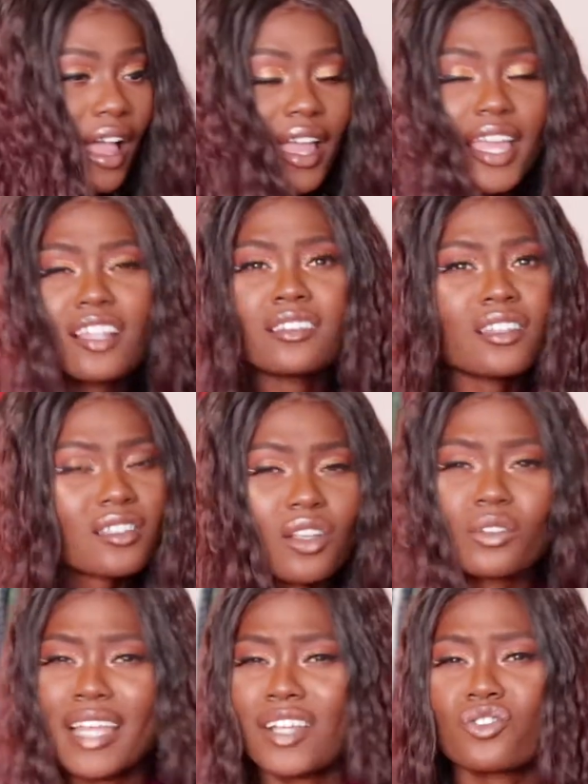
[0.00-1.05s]
it looks so
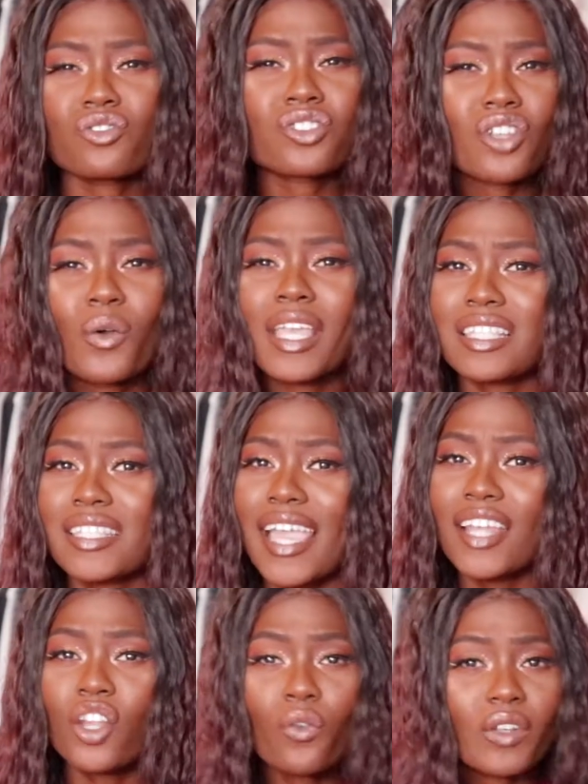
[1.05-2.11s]
natural, so easy.
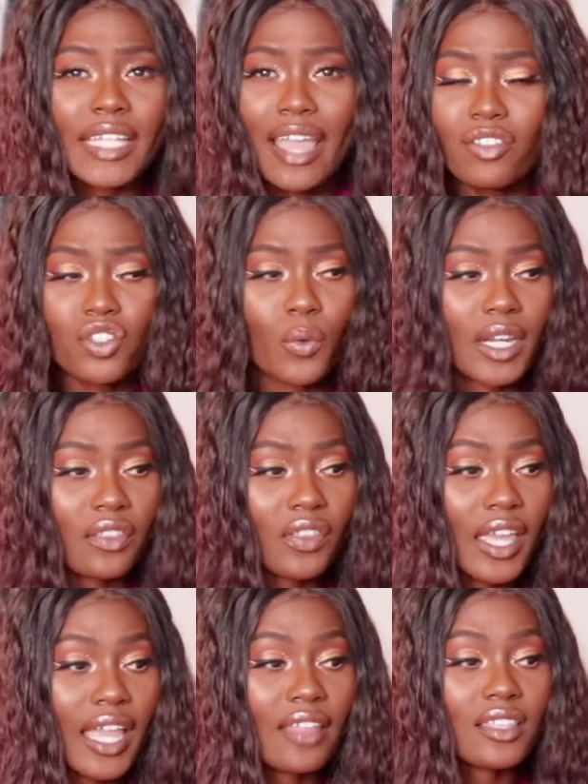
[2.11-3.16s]
I don't really have to do
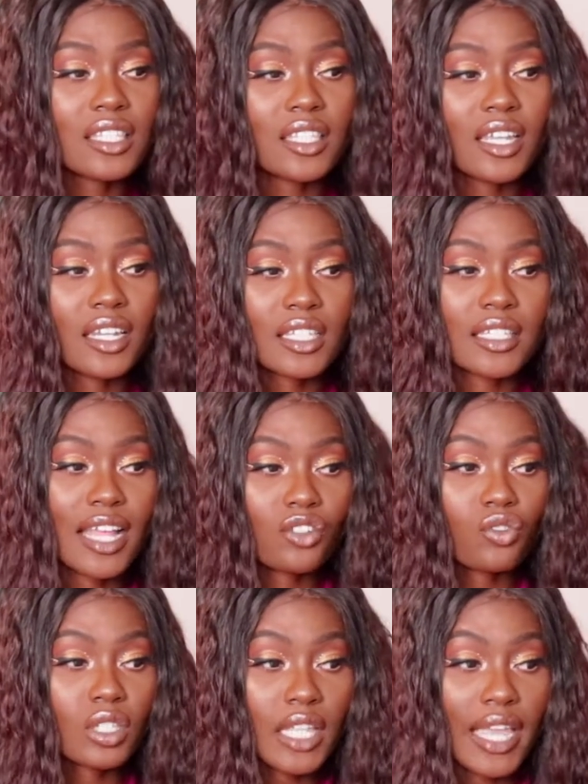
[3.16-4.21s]
anything, and this is it in its
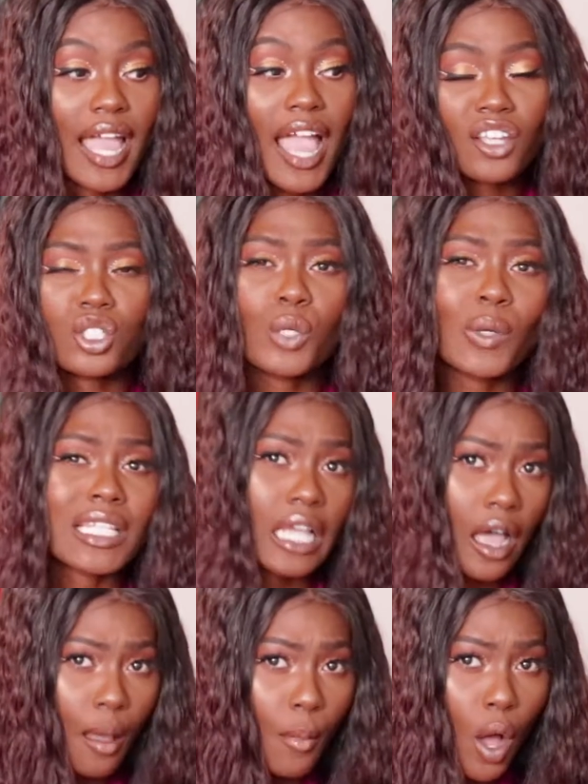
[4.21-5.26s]
natural state. I actually wanted to
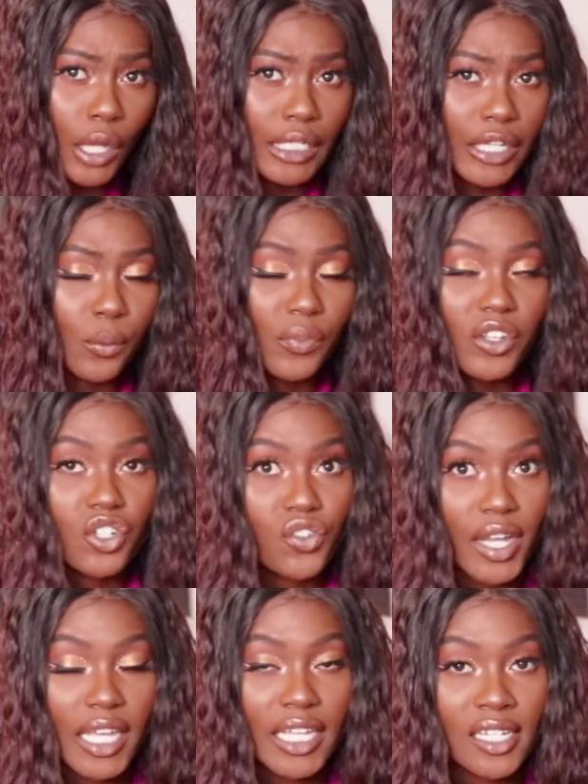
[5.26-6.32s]
come on here with it
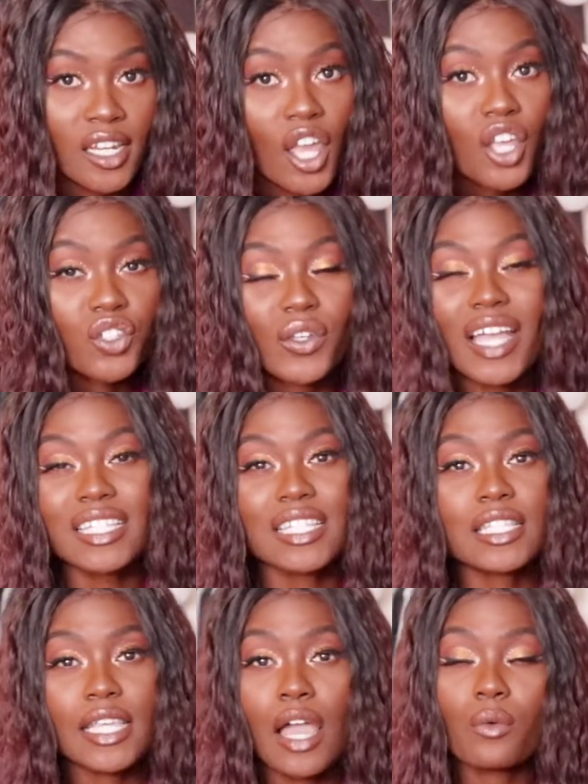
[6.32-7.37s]
straightened so you guys can
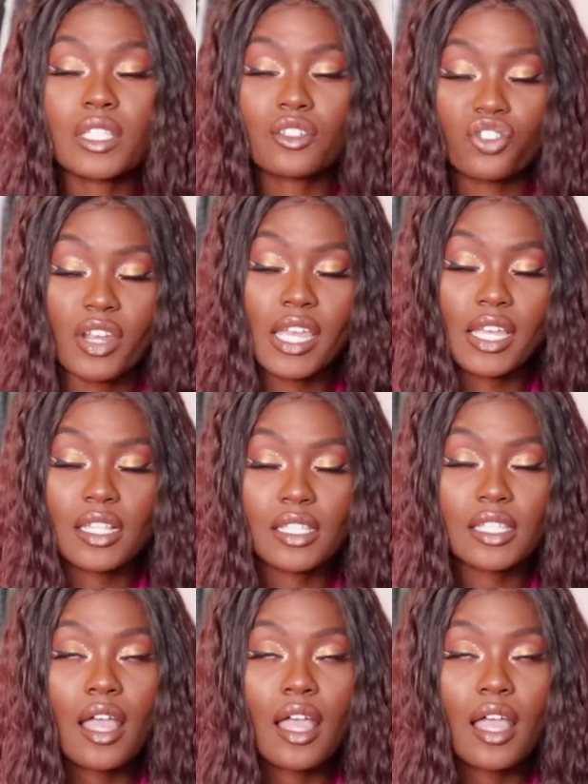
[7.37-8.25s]
see how it straightens,